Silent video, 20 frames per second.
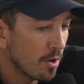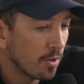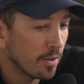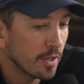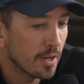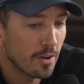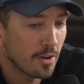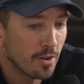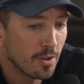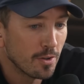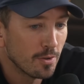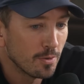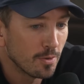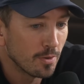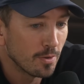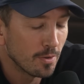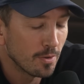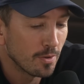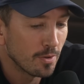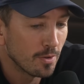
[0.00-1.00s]
Earlier
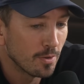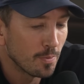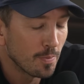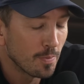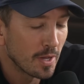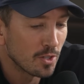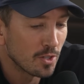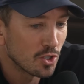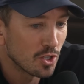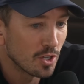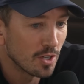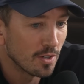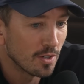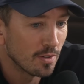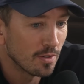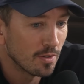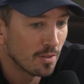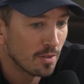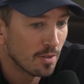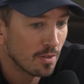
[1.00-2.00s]
you, you
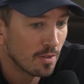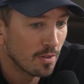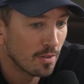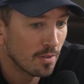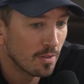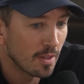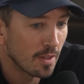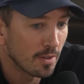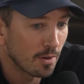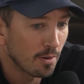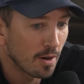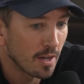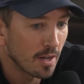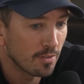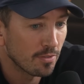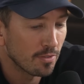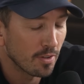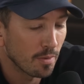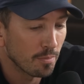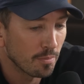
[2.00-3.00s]
mentioned that there
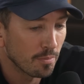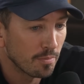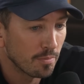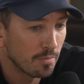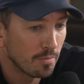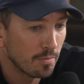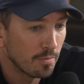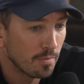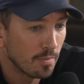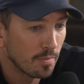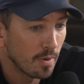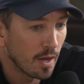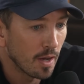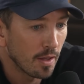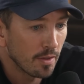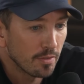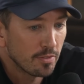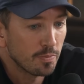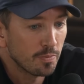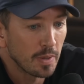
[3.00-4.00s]
are some
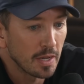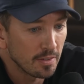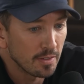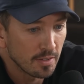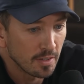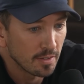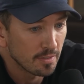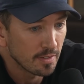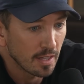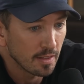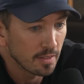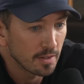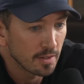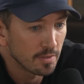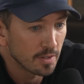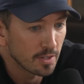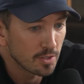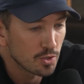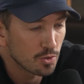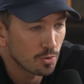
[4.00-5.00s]
Uh, species that
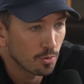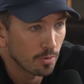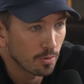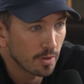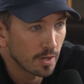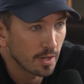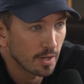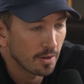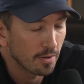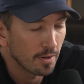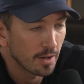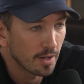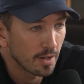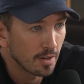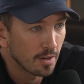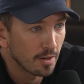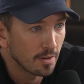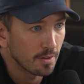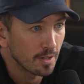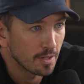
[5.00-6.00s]
live
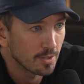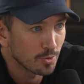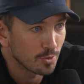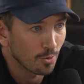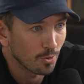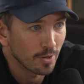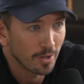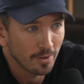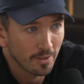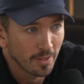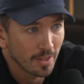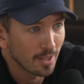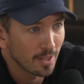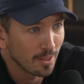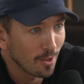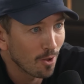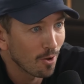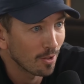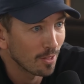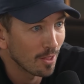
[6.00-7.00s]
extraordinary, extraordinarily
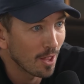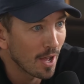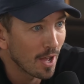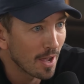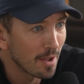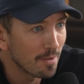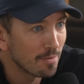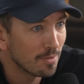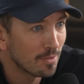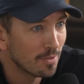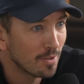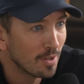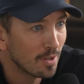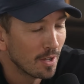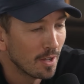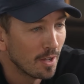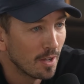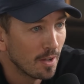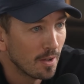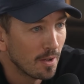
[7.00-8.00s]
long lives.
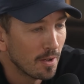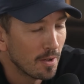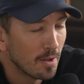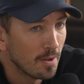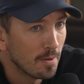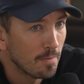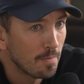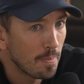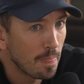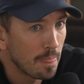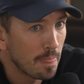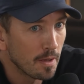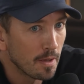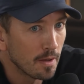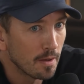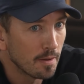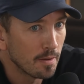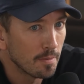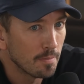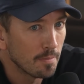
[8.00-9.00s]

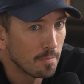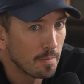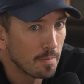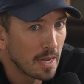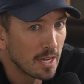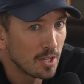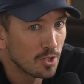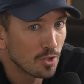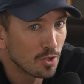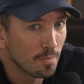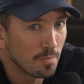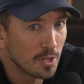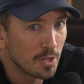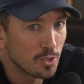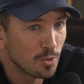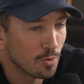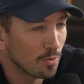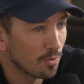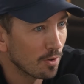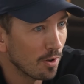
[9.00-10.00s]
Uh, Major
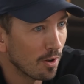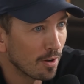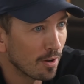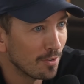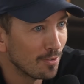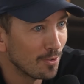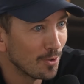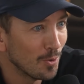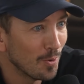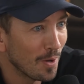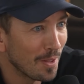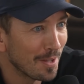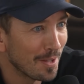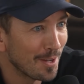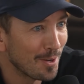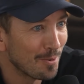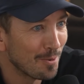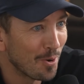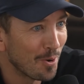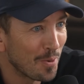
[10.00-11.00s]
Mitchell's cockatoo, I
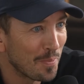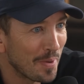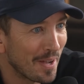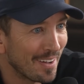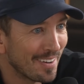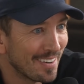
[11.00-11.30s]
think you wrote